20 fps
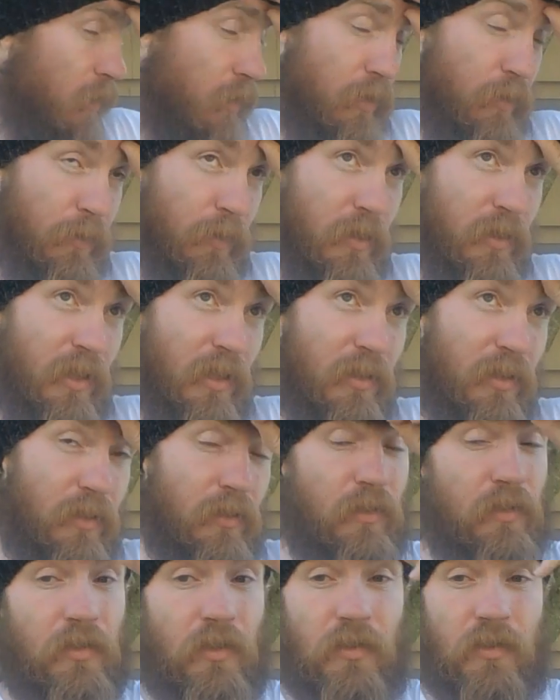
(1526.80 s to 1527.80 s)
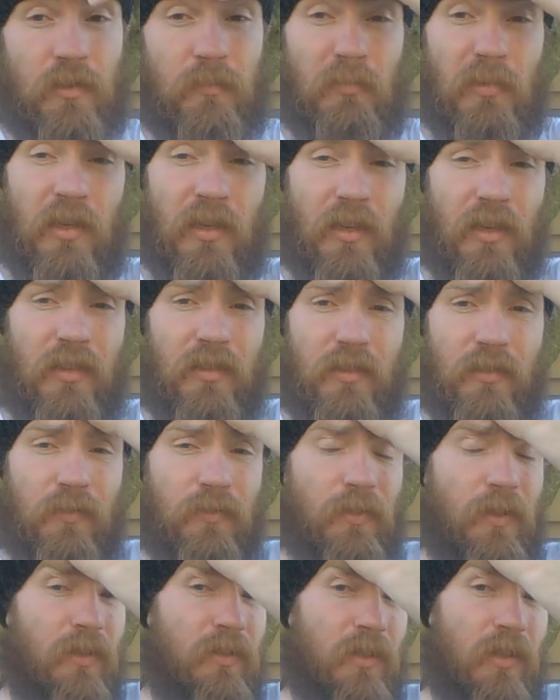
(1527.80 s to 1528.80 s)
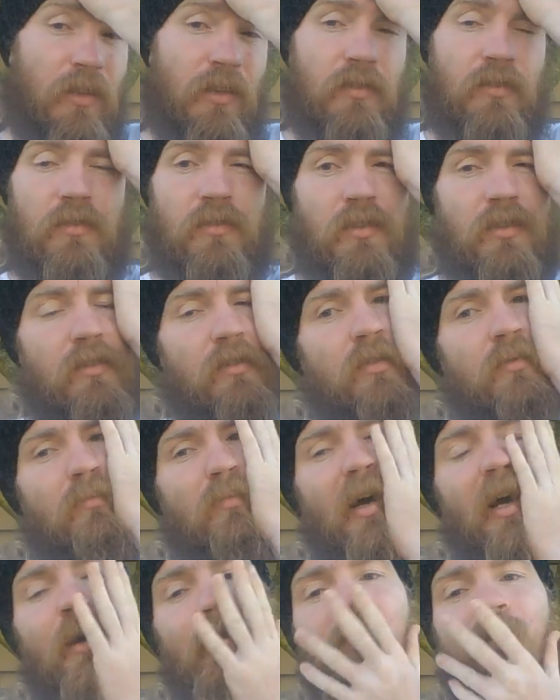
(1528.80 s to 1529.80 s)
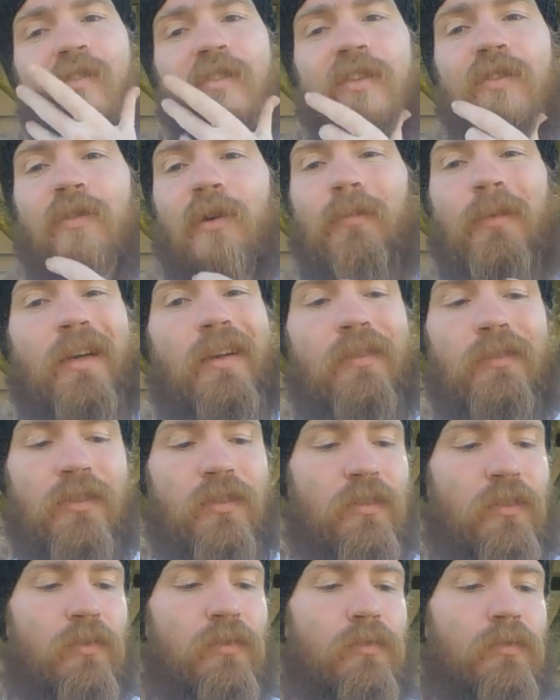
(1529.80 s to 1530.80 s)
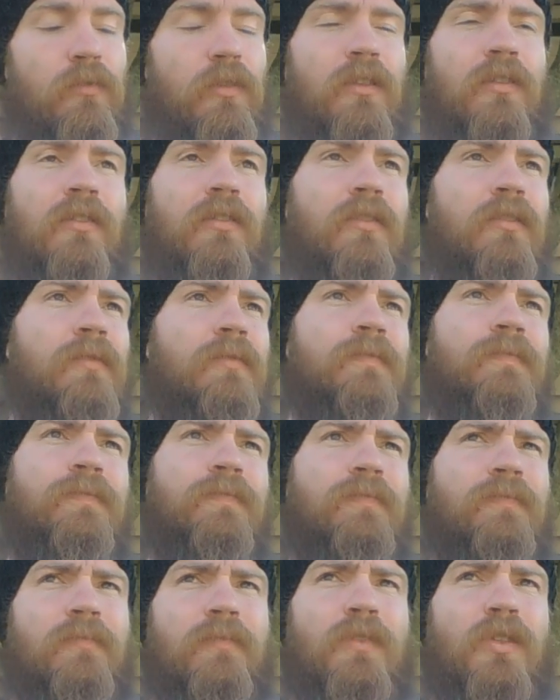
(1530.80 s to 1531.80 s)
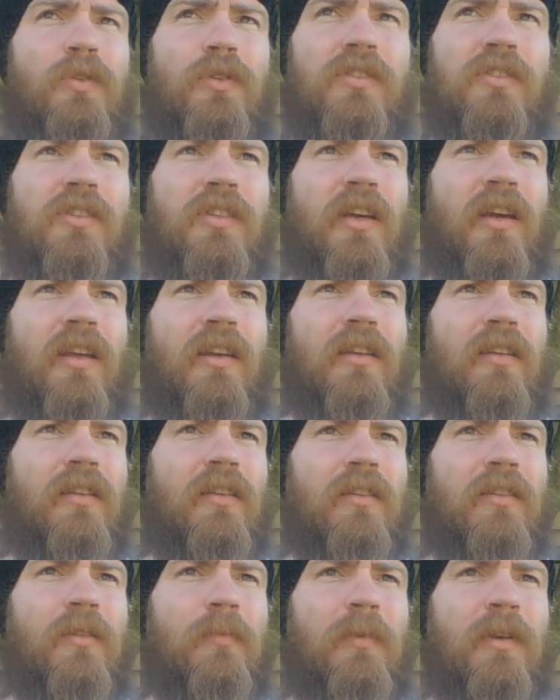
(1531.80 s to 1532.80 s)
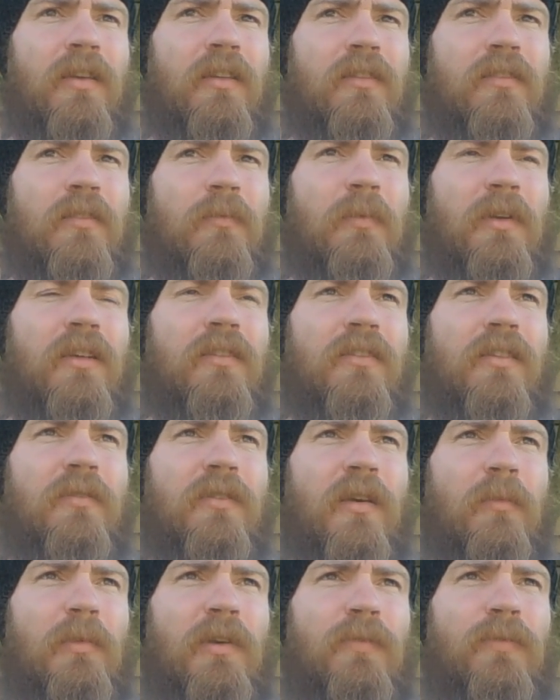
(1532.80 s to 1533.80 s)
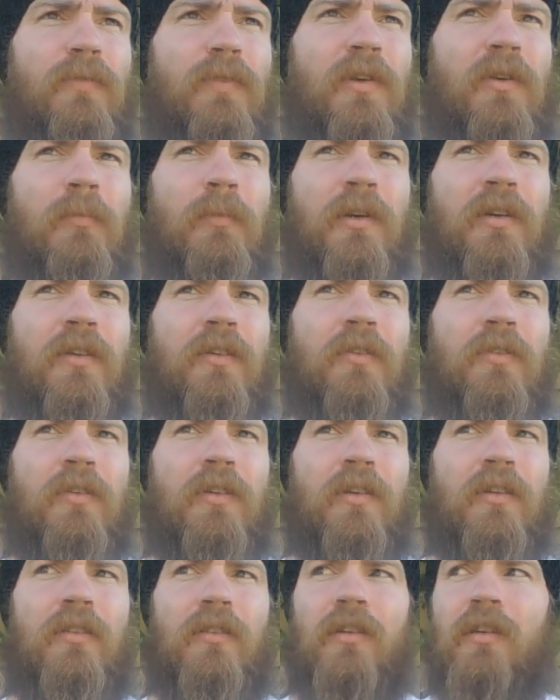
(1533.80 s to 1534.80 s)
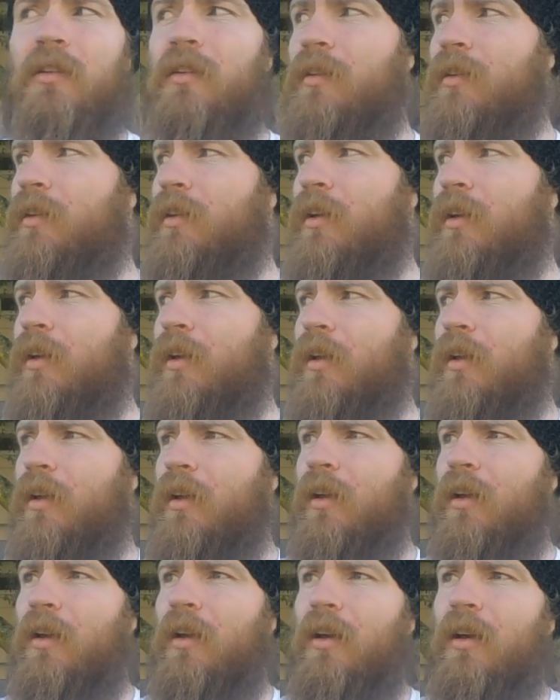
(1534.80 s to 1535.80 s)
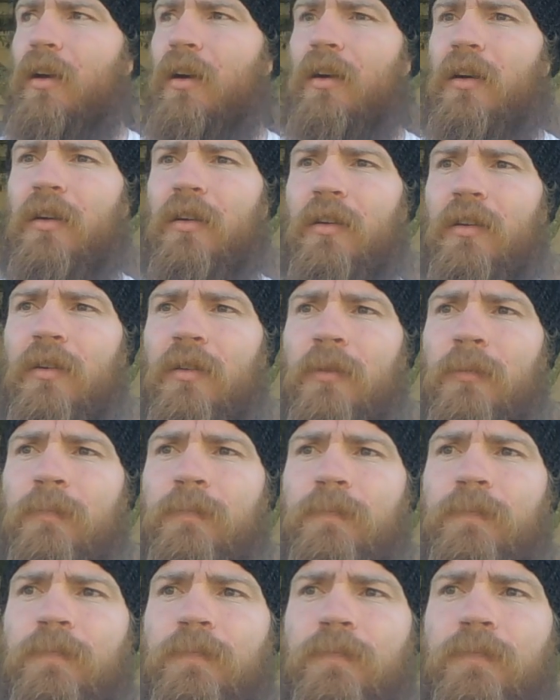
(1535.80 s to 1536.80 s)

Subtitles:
as far as I can tell, this church is BS. As far as I can also tell, the Bible itself, I'm not even sold on Christianity. You know what I mean? To me, it seems like a big fear-mongering thing. And